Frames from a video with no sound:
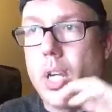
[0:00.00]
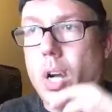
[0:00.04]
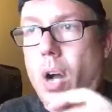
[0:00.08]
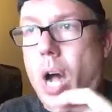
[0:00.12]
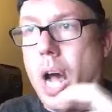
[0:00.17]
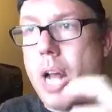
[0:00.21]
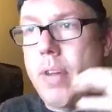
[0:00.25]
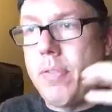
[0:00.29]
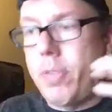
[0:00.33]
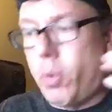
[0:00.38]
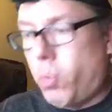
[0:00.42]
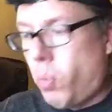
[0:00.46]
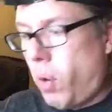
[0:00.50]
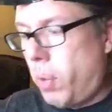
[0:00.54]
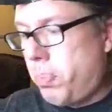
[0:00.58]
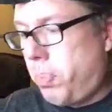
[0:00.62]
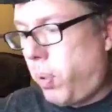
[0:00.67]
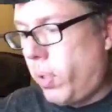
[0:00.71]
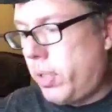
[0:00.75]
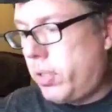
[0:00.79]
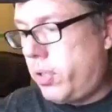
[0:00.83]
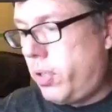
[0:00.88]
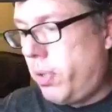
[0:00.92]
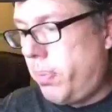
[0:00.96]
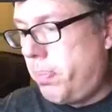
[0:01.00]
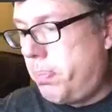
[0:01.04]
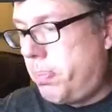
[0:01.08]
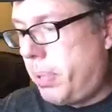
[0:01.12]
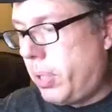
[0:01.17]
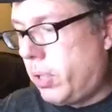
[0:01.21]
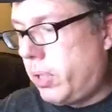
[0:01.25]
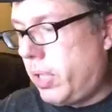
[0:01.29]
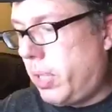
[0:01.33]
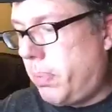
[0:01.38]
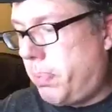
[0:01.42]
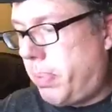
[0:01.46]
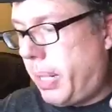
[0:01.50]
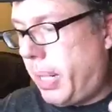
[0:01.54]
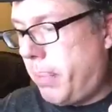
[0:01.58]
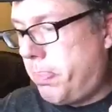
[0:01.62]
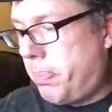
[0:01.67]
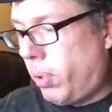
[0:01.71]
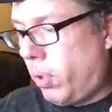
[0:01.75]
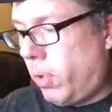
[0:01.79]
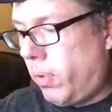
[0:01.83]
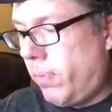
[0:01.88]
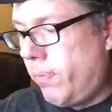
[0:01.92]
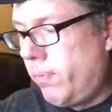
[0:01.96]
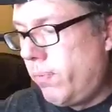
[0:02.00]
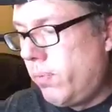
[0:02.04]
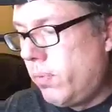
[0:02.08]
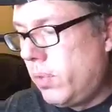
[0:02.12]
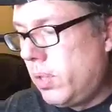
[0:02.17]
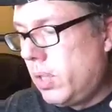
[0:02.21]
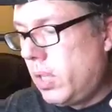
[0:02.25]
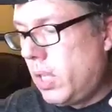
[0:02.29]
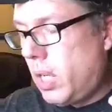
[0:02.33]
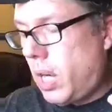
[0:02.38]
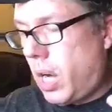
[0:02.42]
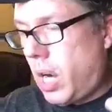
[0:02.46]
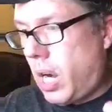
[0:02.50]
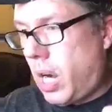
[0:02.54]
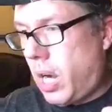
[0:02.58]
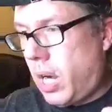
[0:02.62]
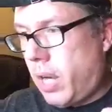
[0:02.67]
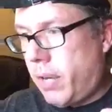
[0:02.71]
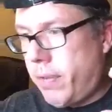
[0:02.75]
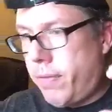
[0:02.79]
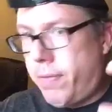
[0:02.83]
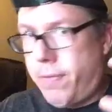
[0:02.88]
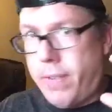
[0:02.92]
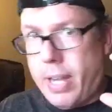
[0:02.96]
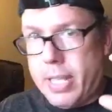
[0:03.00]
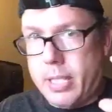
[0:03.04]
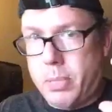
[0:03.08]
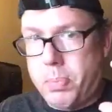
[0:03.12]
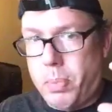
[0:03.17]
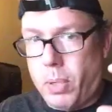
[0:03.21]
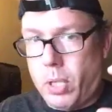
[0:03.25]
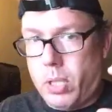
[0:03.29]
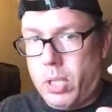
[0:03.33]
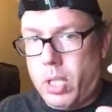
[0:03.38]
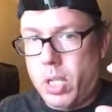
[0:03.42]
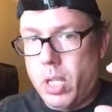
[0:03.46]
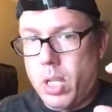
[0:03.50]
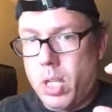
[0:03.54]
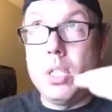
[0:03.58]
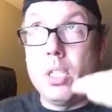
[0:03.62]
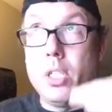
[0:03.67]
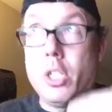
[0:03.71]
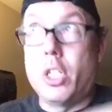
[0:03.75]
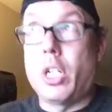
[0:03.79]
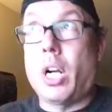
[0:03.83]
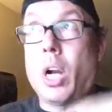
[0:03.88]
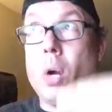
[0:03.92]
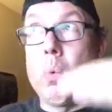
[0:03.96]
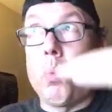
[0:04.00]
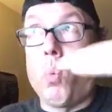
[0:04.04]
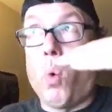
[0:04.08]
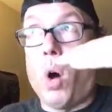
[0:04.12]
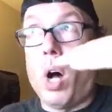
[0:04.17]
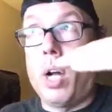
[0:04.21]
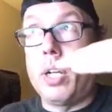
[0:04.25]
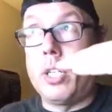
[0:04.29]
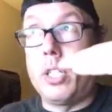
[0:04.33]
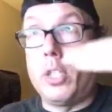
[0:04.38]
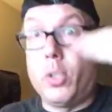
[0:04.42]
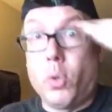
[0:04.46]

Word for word: you know, out of the 1.2 billion people on Facebook, you're going to want